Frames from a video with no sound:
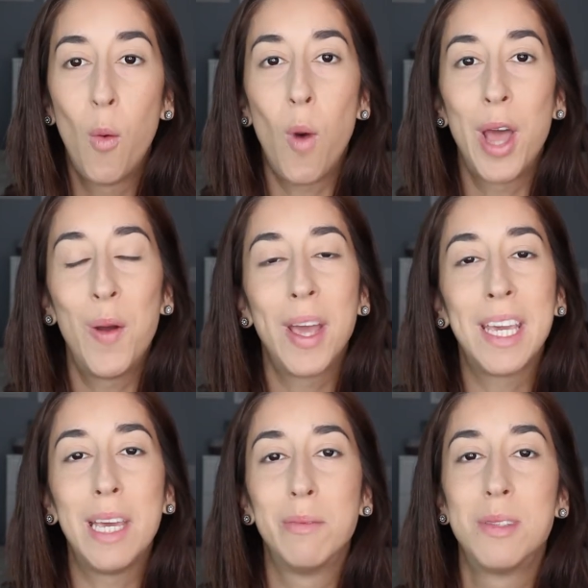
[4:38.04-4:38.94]
Why do I
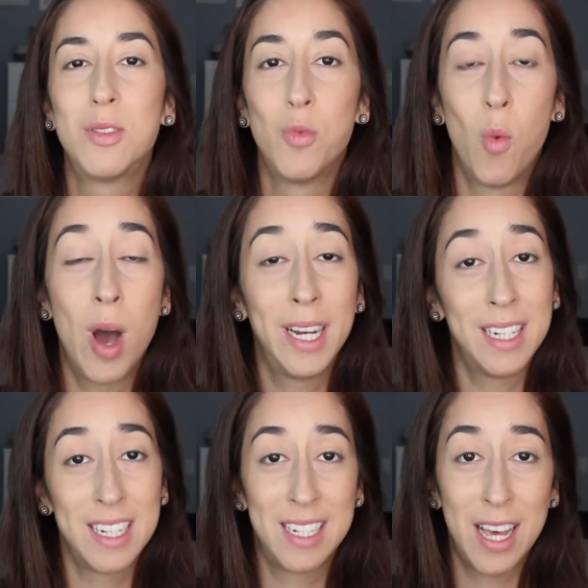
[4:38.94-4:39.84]
keep
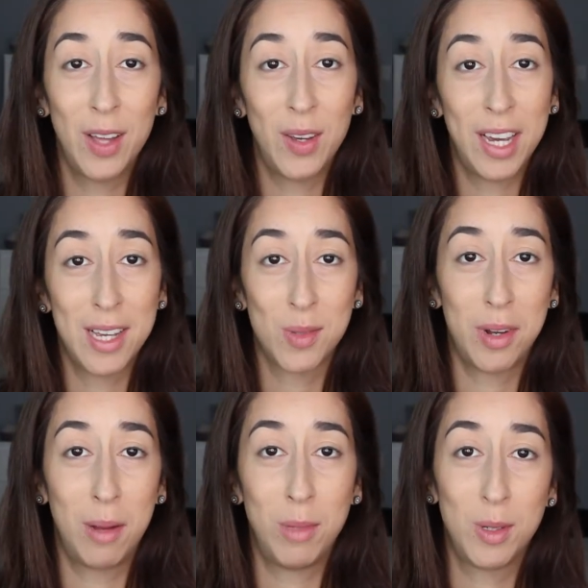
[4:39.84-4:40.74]
wanting to tell you guys
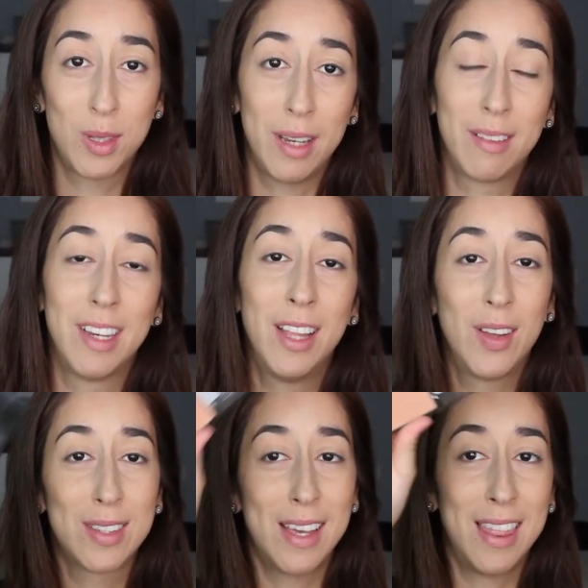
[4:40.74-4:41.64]
what I'm using? It
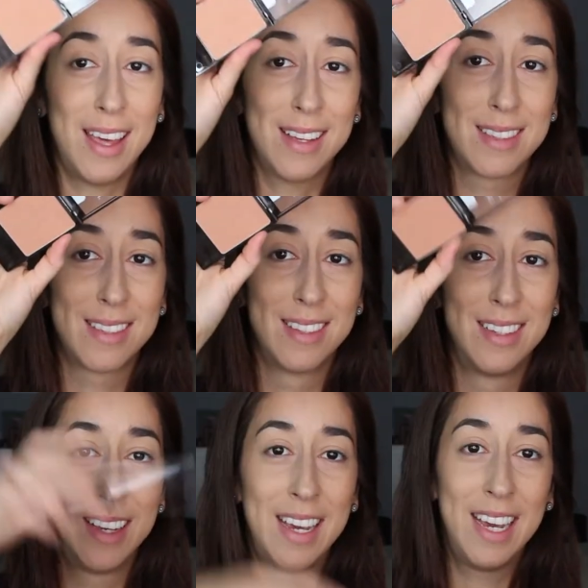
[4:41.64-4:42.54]
looks like this.
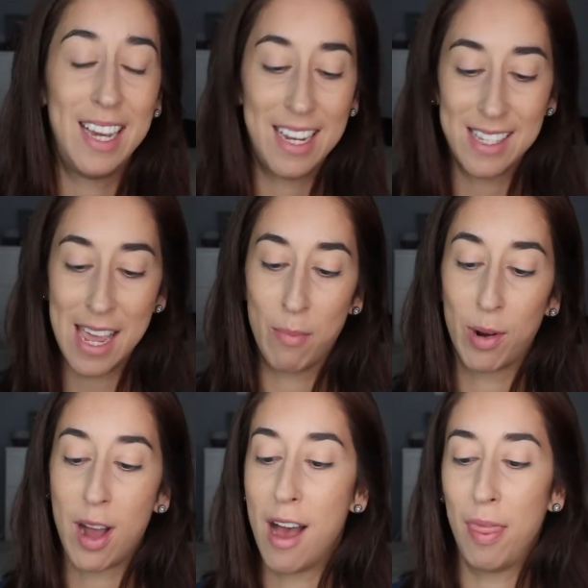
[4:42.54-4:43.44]
It's
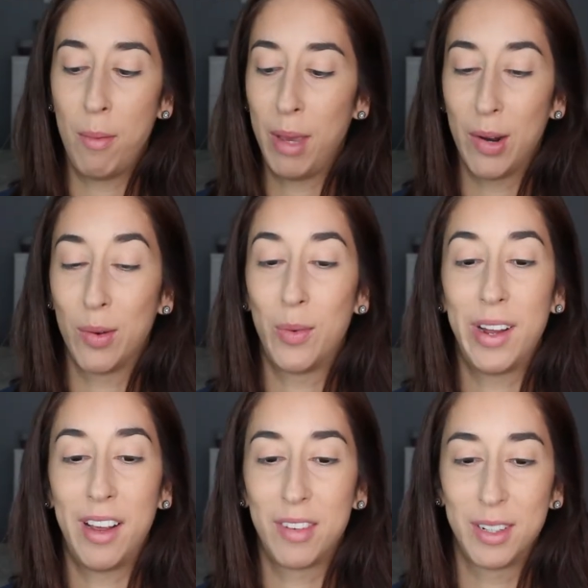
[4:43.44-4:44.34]
apricot in the middle,
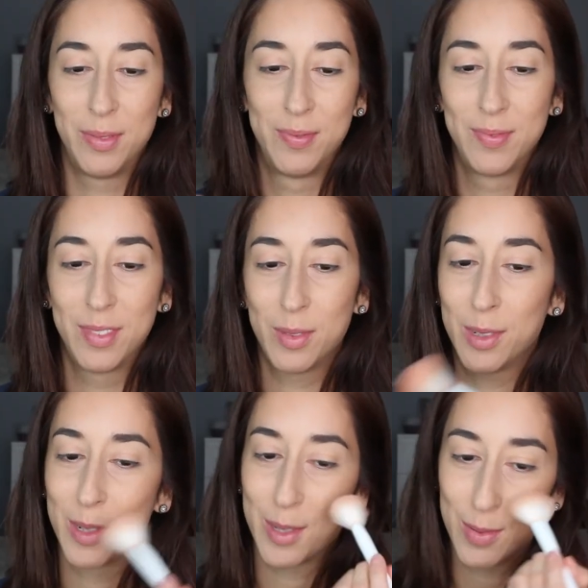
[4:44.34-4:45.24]
whatever.
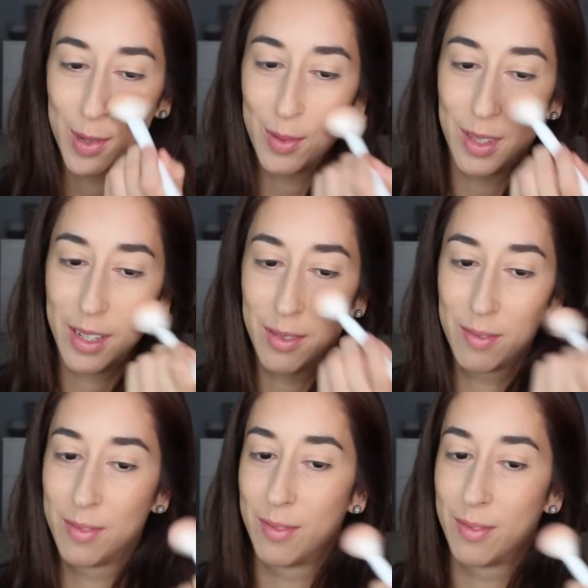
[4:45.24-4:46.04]
We'll just roll with it.